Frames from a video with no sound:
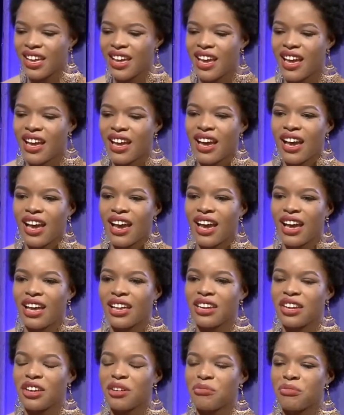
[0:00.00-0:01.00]
Okay. And
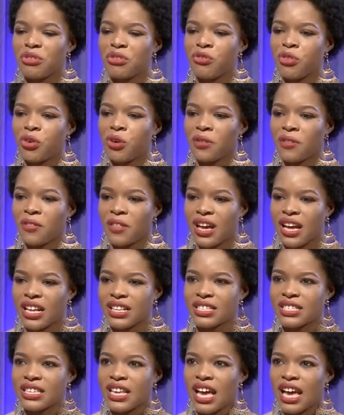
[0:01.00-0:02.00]
uh, before
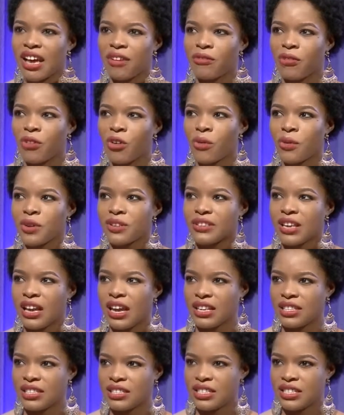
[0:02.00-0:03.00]
that, I've always
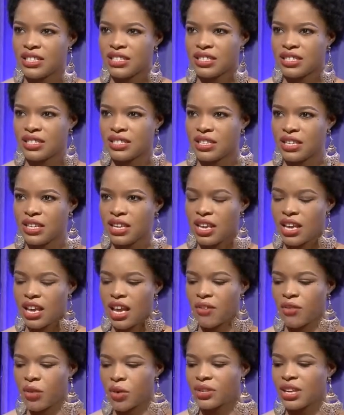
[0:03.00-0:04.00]
had this,
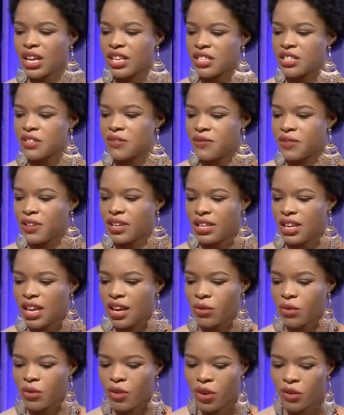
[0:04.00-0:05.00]
I've always had this feeling. I,
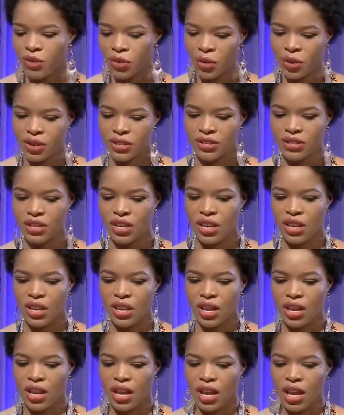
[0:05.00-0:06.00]
have always
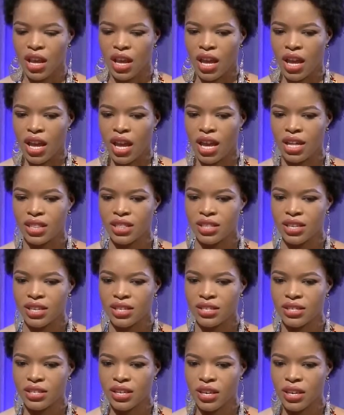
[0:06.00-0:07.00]
had
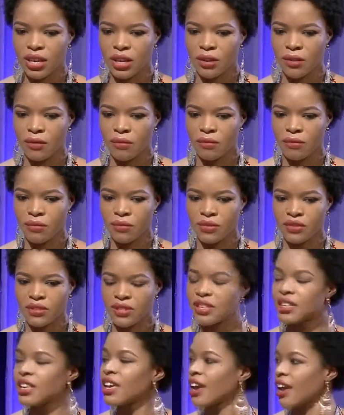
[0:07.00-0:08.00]
this um,
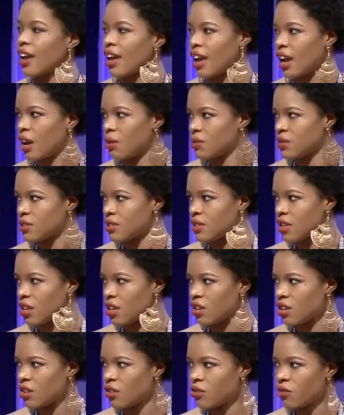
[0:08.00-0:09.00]
scare, I would say,
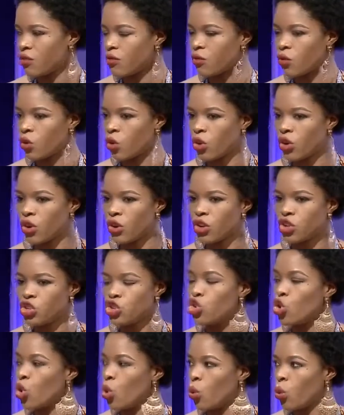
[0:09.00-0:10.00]
for mm.
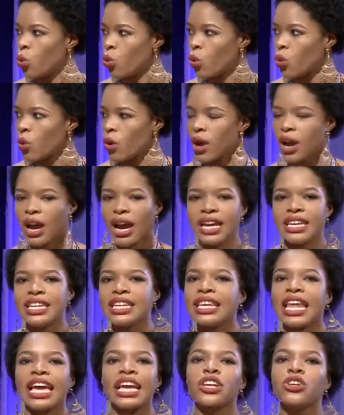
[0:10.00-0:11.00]
no. I didn't
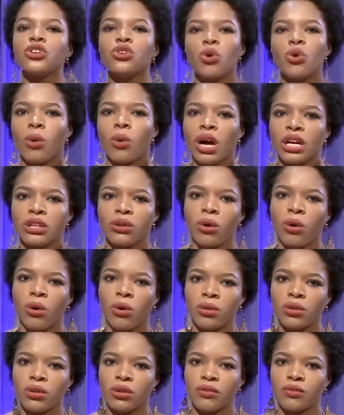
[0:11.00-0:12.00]
like no all.
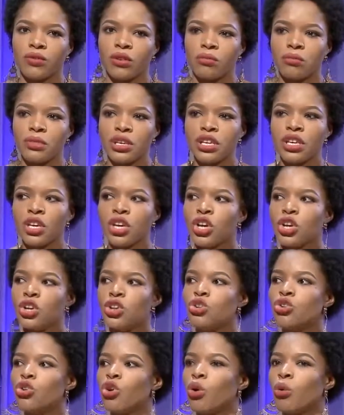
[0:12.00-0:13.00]
For mm. me,
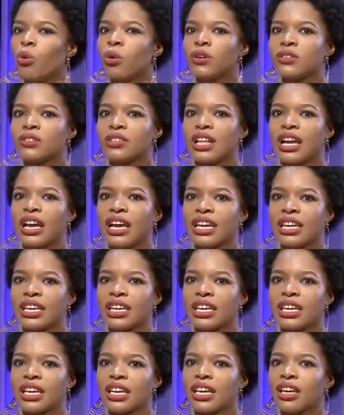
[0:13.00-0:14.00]
no was like,
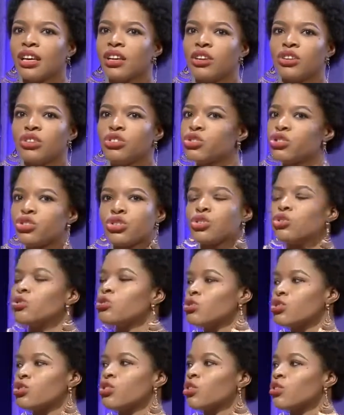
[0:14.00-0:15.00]
you
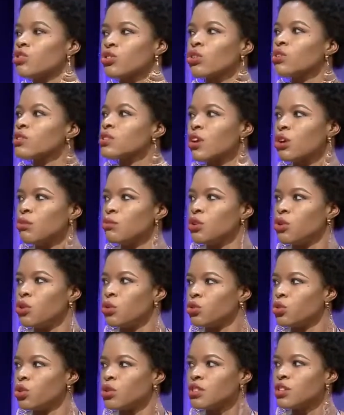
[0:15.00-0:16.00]
shouldn't, don't, don't tell me no,
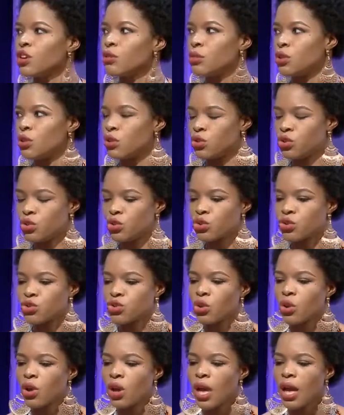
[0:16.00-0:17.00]
don't tell me no, you know. Okay.
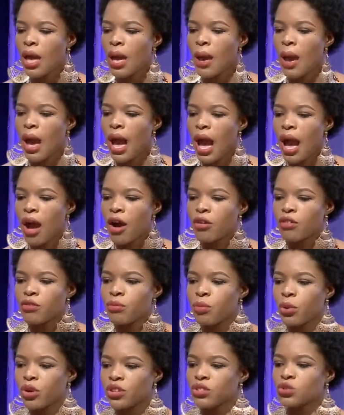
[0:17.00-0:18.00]
So
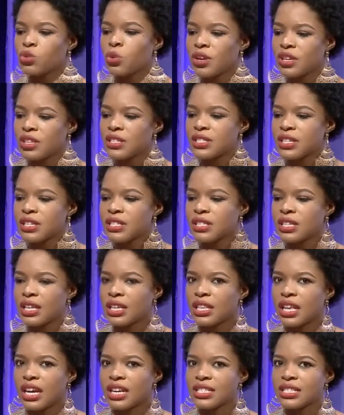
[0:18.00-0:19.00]
but 2016,
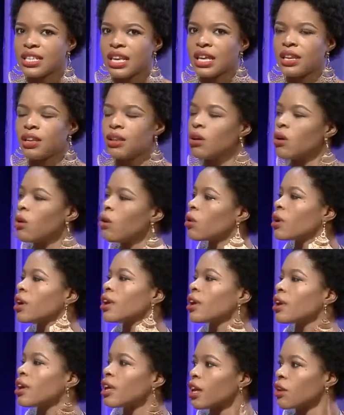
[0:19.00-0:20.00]
I said, okay,
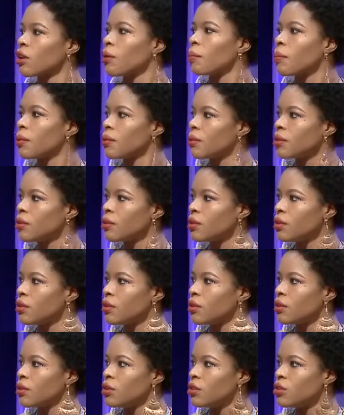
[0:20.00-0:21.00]
get up.
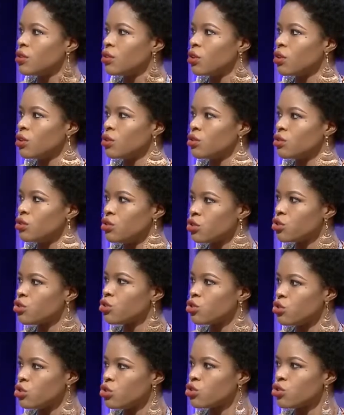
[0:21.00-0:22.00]
You know, yeah. you
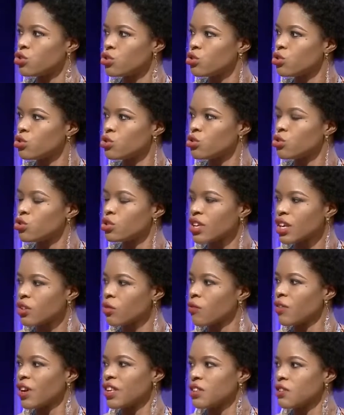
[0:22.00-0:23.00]
should you should you should get
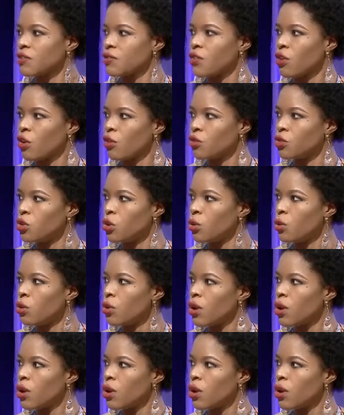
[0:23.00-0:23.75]
over this fear of no.